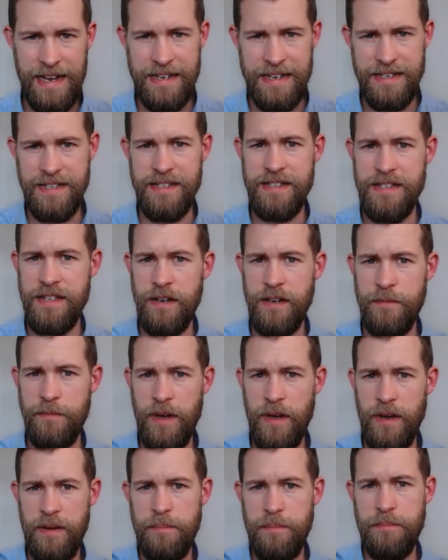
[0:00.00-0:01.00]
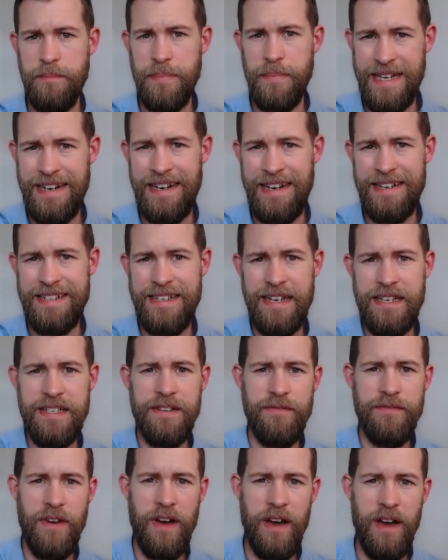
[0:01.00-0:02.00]
hazards that are being
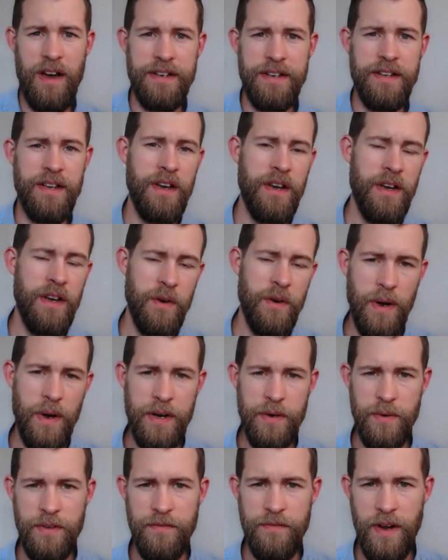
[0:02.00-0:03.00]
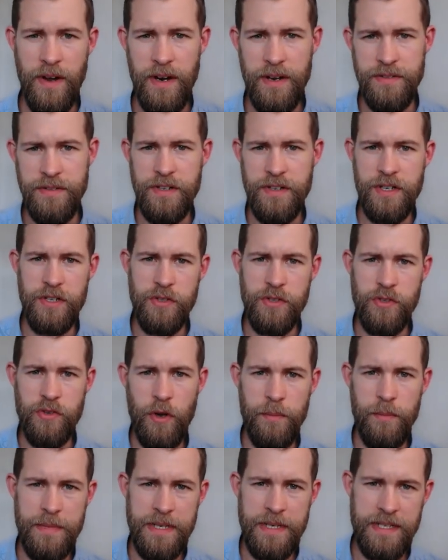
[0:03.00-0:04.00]
identified? Where do we find the
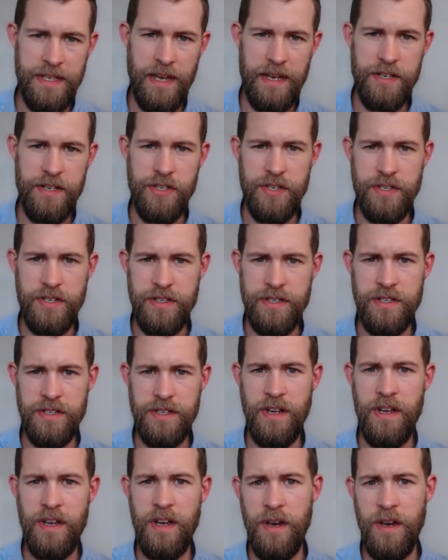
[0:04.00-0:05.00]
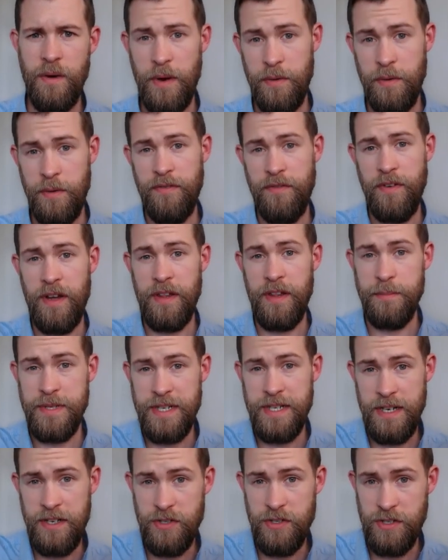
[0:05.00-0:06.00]
control mitigations? Where do we find the
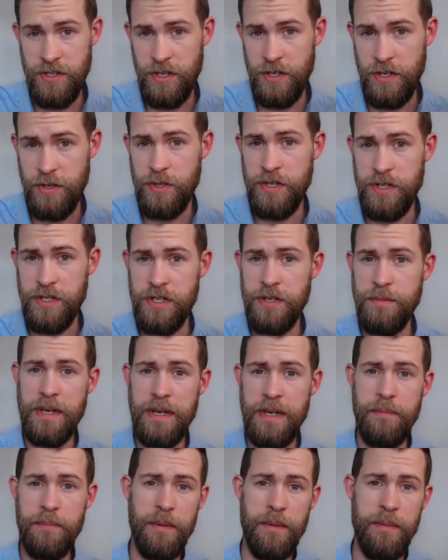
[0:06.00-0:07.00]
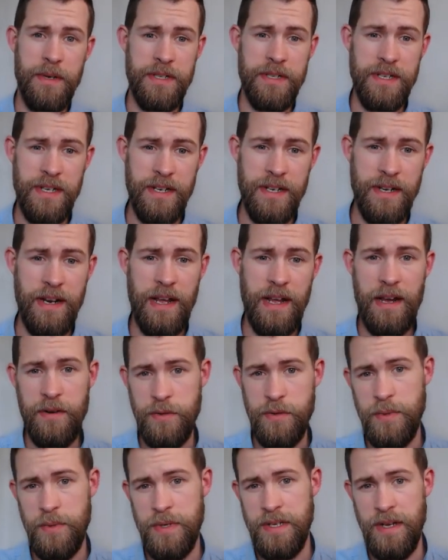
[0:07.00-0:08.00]
potential solutions to be implemented? And how
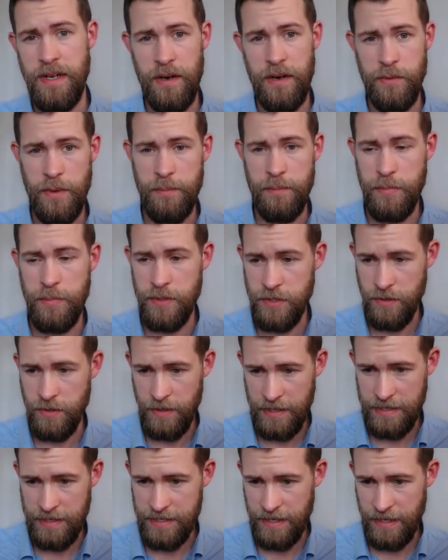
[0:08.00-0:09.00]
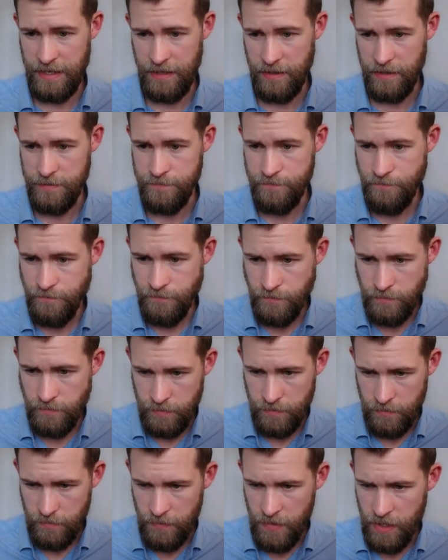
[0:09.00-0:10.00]
do we put all that together?
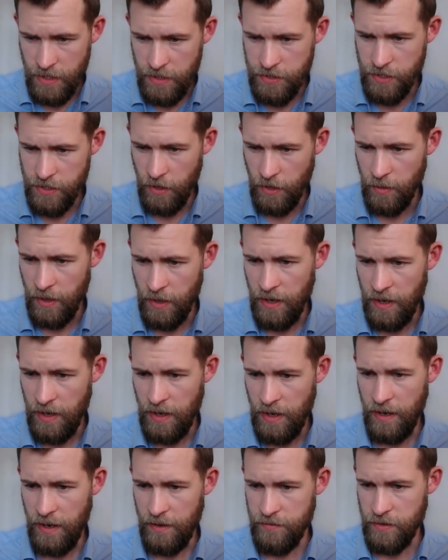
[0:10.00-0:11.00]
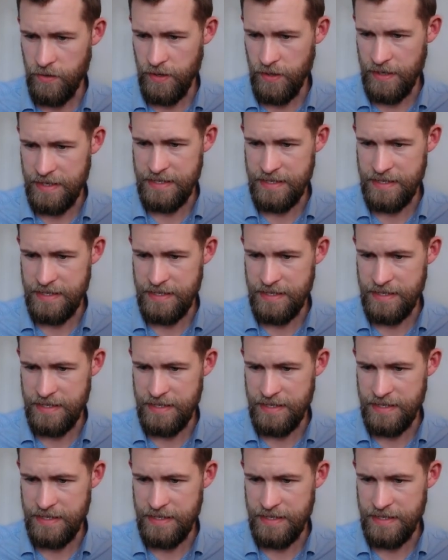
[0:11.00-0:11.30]
So I've got an